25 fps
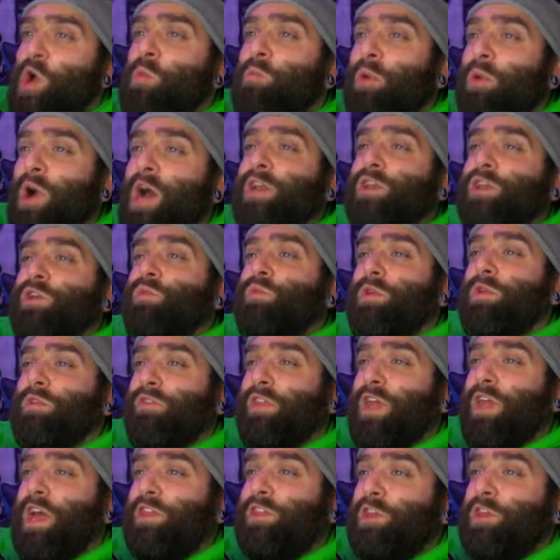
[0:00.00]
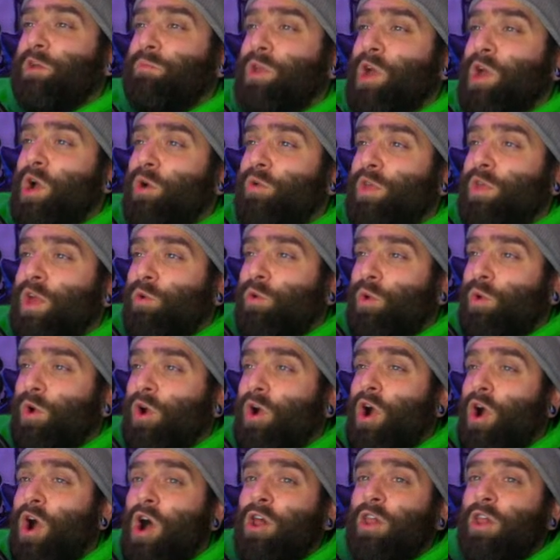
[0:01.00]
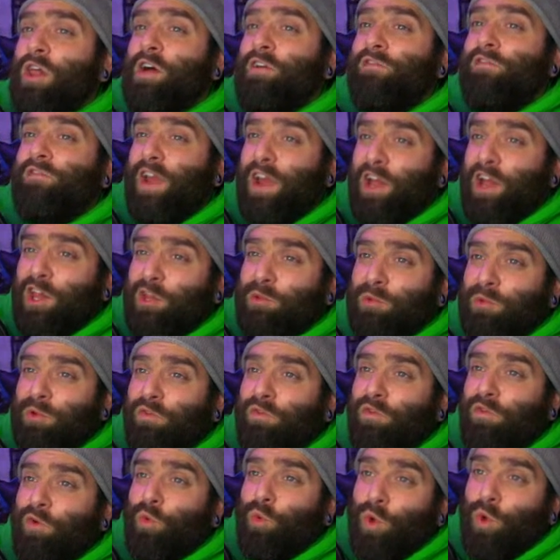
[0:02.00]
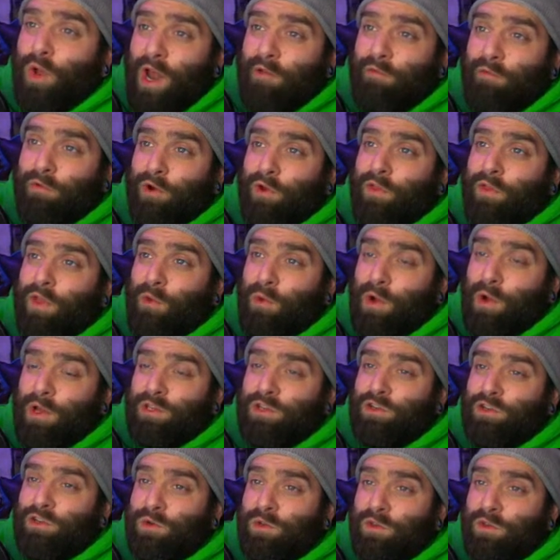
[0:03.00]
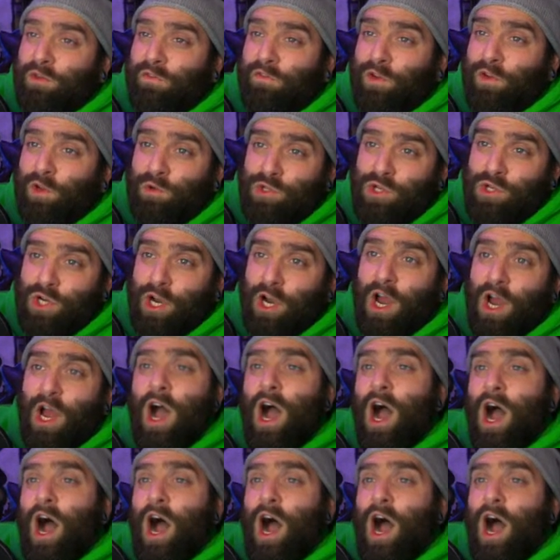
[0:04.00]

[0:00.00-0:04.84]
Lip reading: But we've let them know that we're all available for whatever they want to do in the future."